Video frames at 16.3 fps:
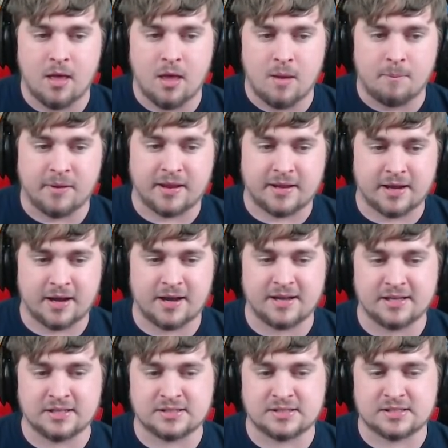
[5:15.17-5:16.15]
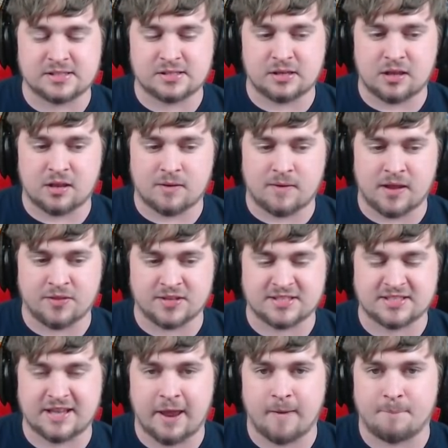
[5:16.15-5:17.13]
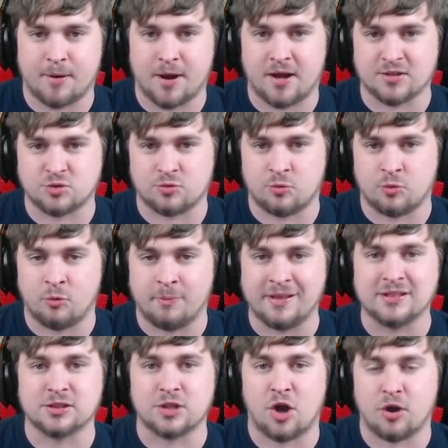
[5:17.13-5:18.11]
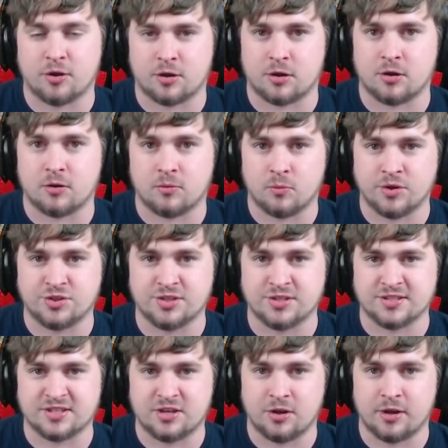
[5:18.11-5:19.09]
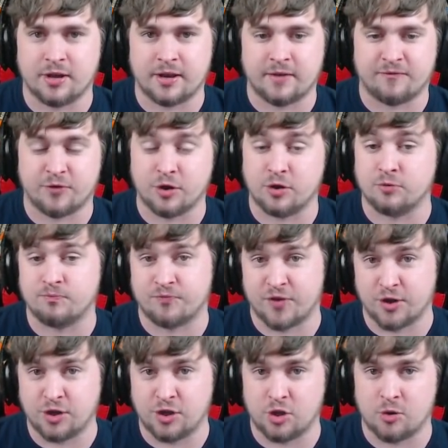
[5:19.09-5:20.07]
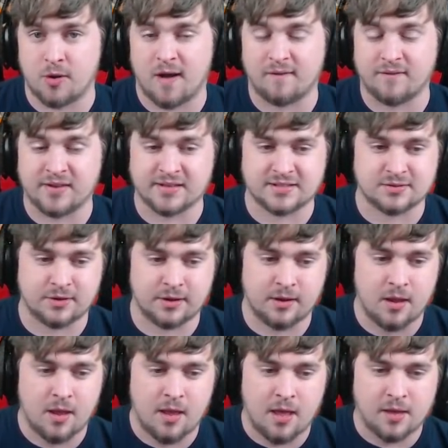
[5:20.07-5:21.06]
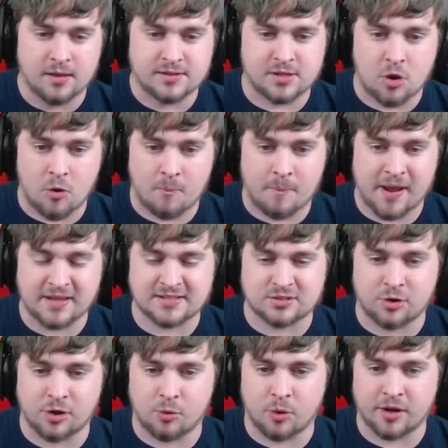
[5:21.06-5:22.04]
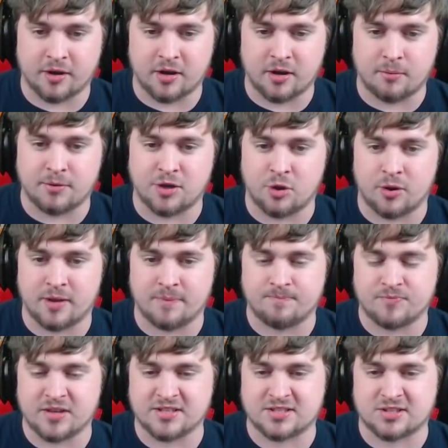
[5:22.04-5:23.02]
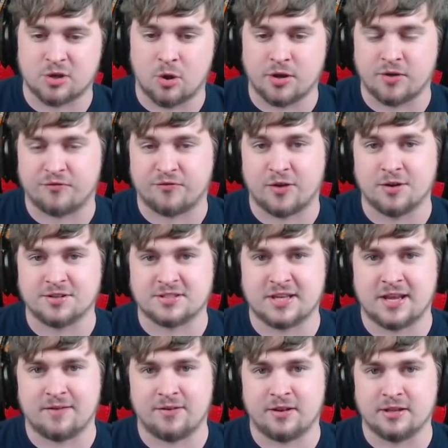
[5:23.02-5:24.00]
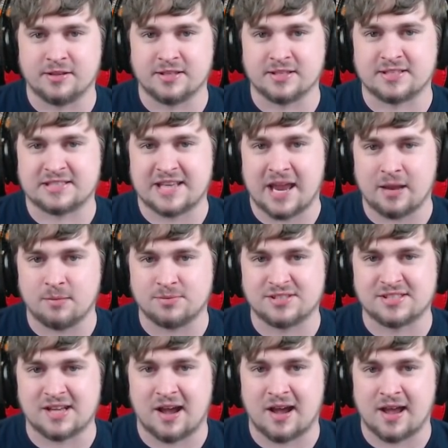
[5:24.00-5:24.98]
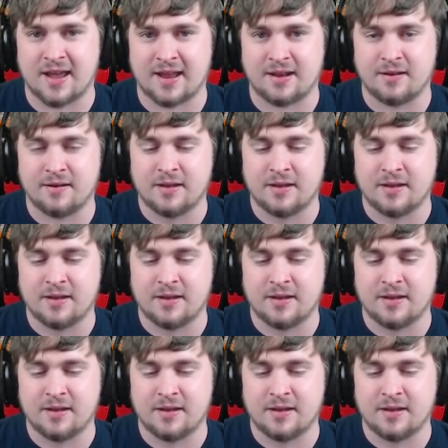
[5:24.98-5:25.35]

because the stand pause will be longer, which is good for you, obviously. So basically what you're going to be doing is throwing your first heavy the same side